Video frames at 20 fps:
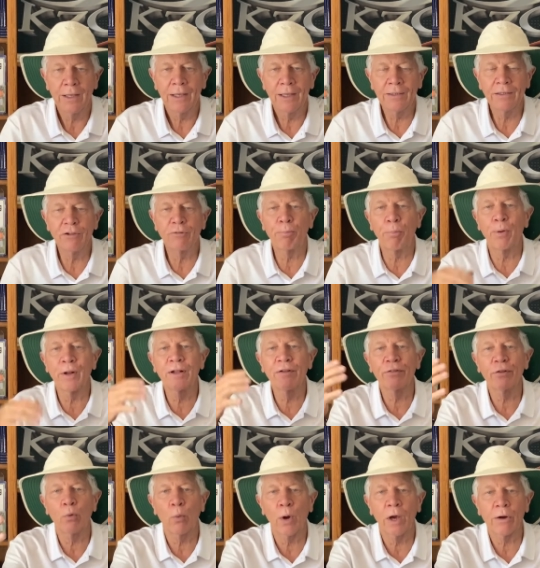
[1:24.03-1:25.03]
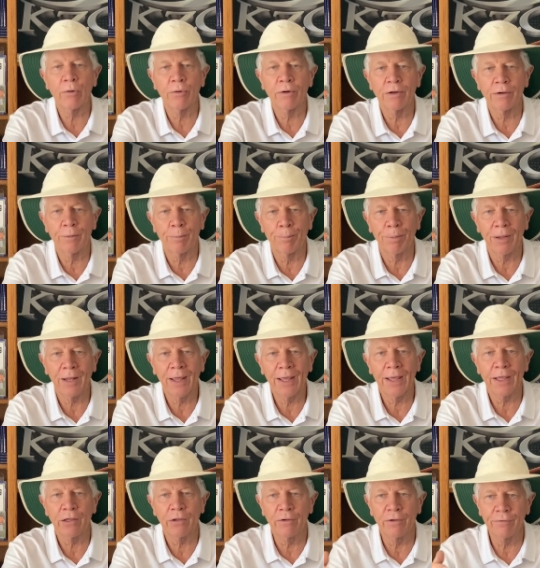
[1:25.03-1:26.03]
It just brings the water into
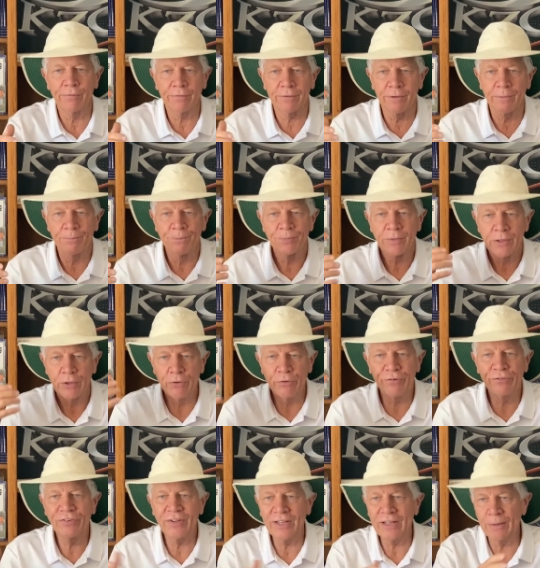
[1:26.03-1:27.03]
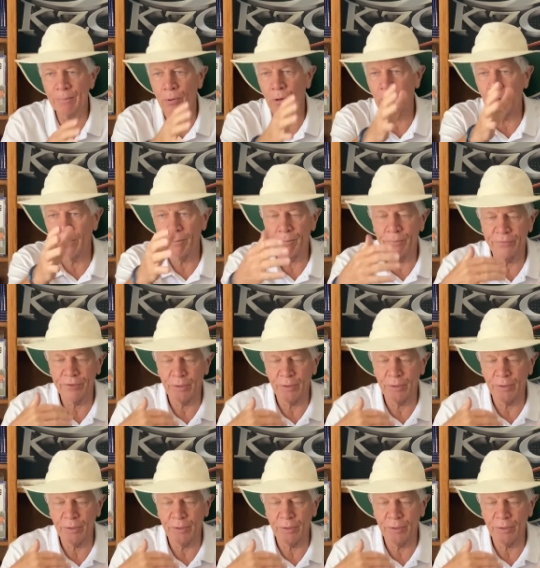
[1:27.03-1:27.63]
play. You just you see the ball